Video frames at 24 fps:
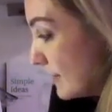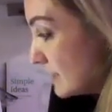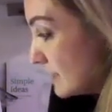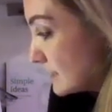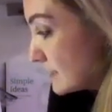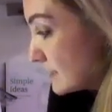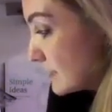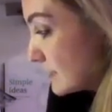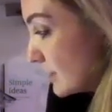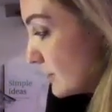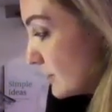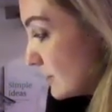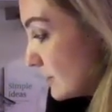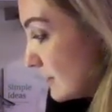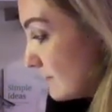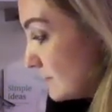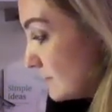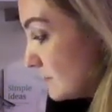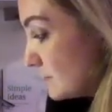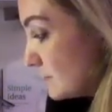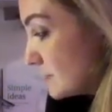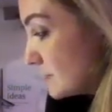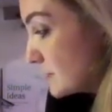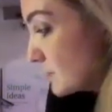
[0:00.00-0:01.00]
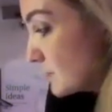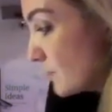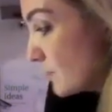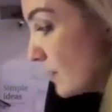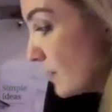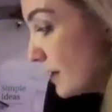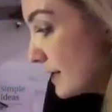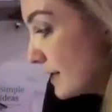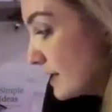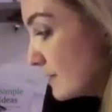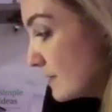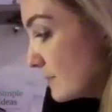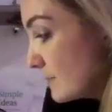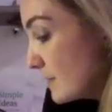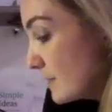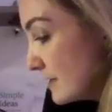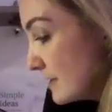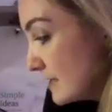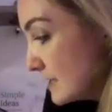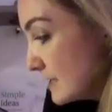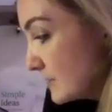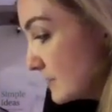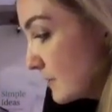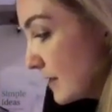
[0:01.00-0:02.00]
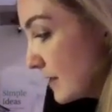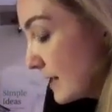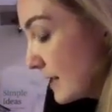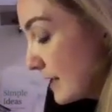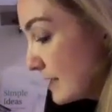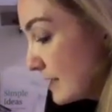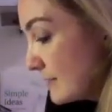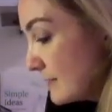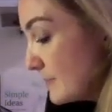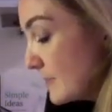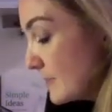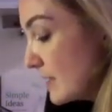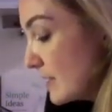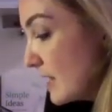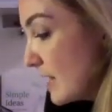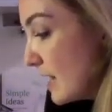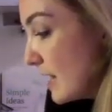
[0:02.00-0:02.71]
So if you swipe this way,